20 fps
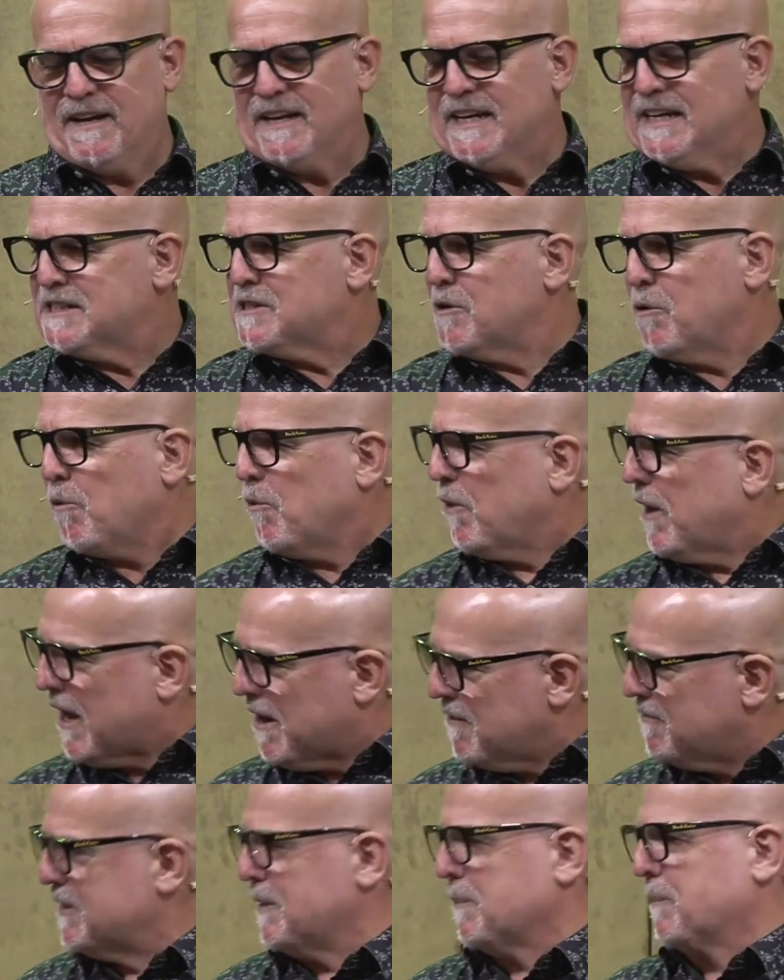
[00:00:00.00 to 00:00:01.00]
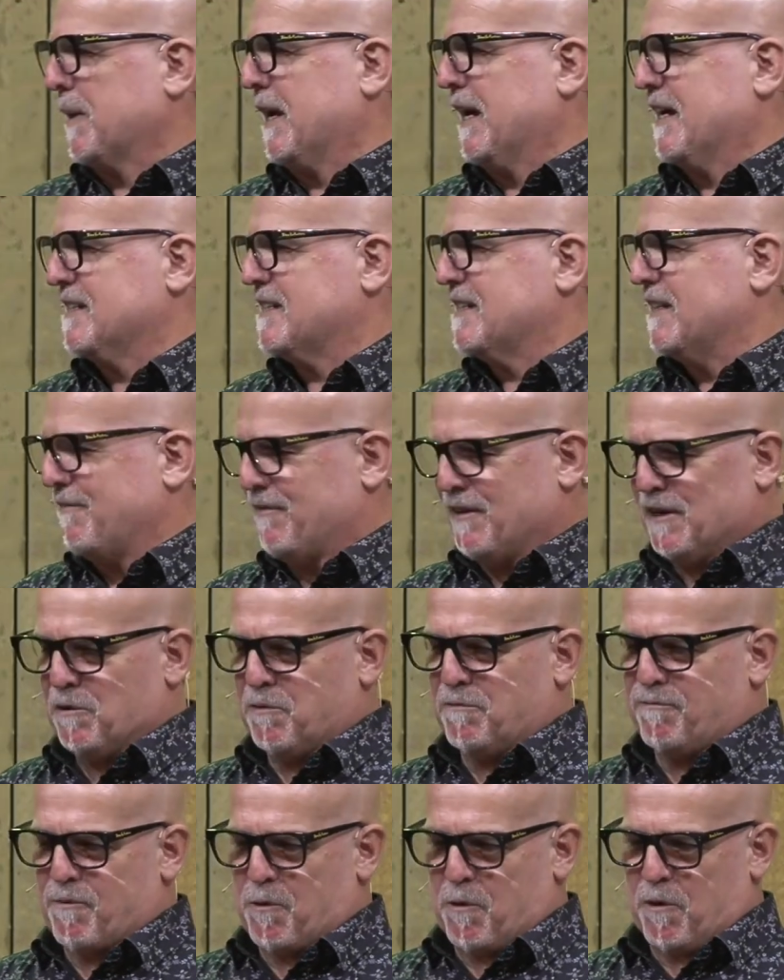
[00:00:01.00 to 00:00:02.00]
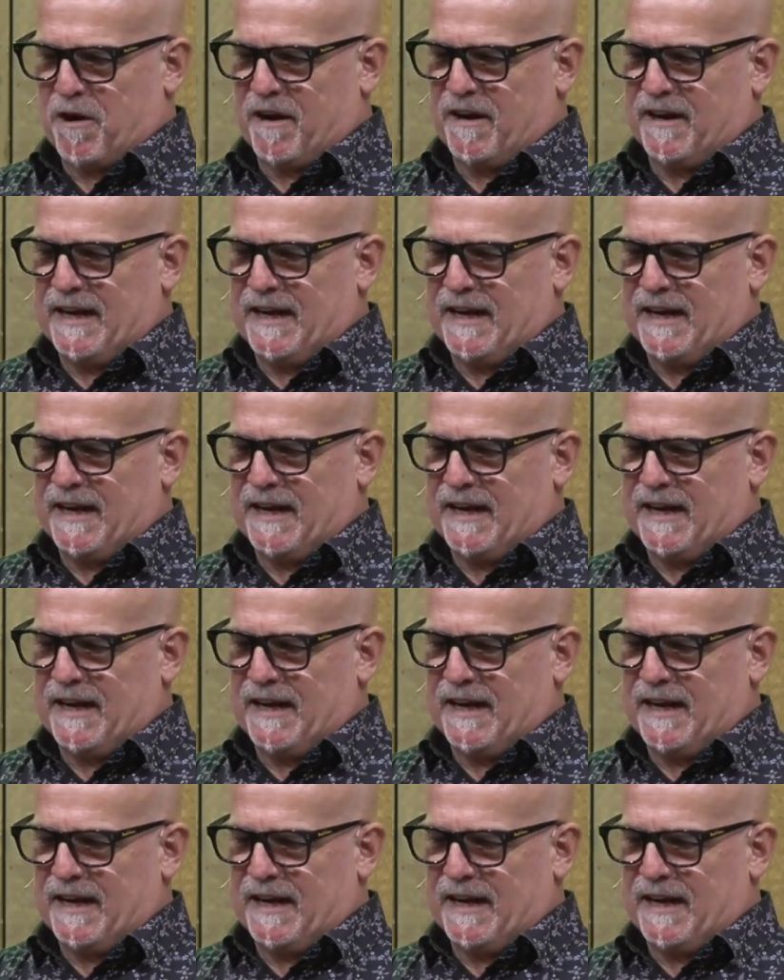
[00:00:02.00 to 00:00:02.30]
It's all over the place if you look for it.